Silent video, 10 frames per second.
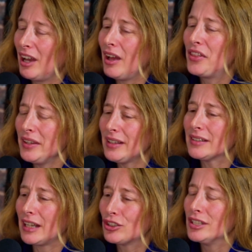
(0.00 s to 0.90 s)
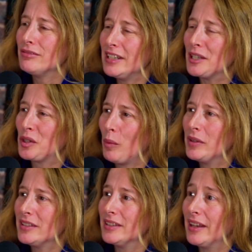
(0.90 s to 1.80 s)
I think that's actually really
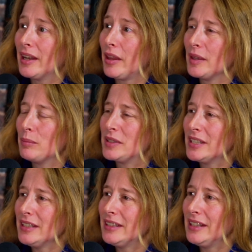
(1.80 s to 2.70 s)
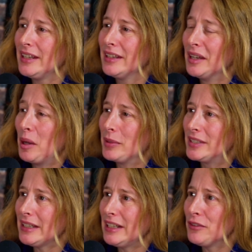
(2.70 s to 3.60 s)
common, isn't it? And I think particularly
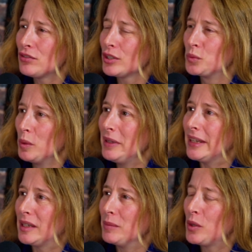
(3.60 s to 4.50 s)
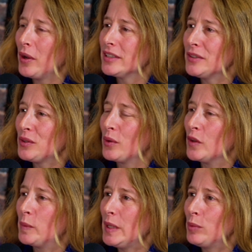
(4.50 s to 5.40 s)
for us women, it can be quite difficult
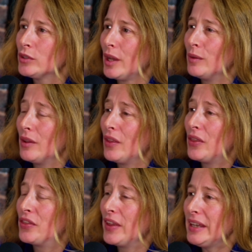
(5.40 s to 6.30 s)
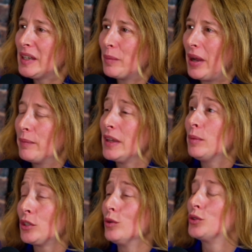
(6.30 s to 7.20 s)
if people don't
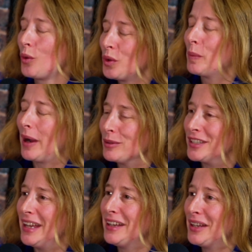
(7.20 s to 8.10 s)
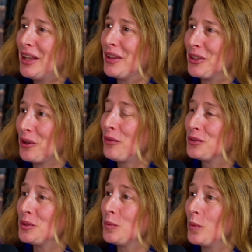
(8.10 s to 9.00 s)
talk about it. Then
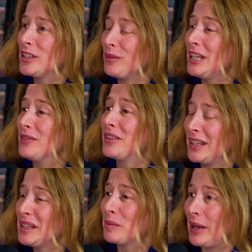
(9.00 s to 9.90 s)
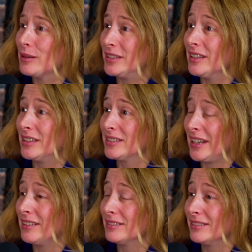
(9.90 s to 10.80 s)
often we don't even think about it because
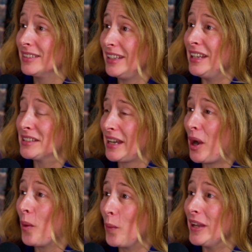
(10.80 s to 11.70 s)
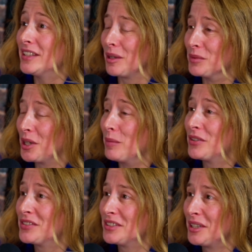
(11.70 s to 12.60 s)
that is how we
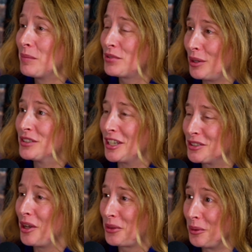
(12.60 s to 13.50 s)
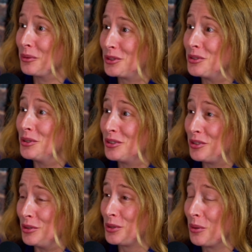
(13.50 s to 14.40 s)
sometimes process our thoughts
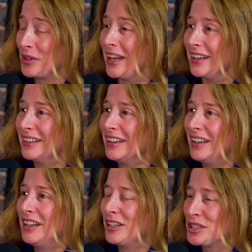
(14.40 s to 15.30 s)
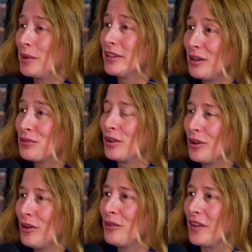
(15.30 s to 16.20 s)
through talking. Yeah. So I know for a
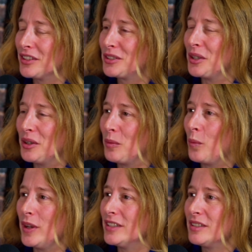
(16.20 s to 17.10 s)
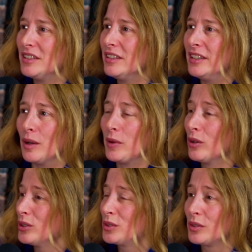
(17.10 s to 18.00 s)
lot of us that we're
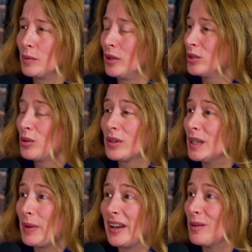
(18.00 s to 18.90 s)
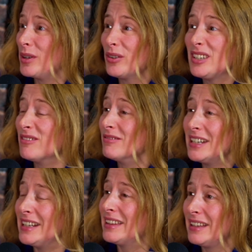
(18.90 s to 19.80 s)
not talking about it. We're not even
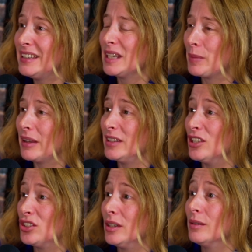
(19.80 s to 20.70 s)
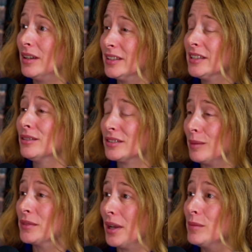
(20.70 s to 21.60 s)
really thinking about the issue until
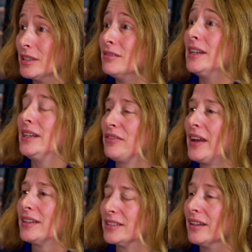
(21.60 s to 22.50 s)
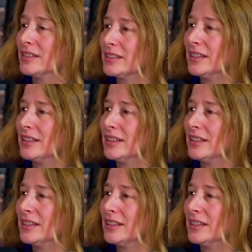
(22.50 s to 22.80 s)
sometimes it really affects us.